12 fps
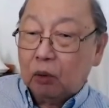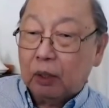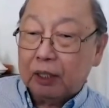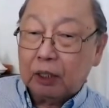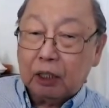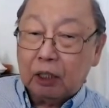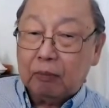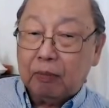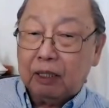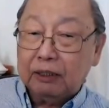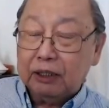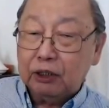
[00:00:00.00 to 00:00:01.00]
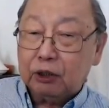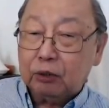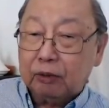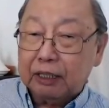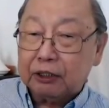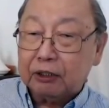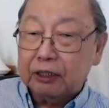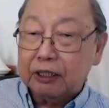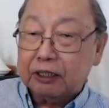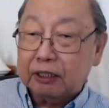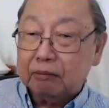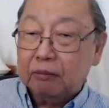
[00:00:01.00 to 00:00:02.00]
where urban
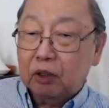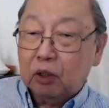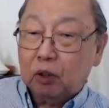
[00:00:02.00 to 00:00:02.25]
insurrectionism,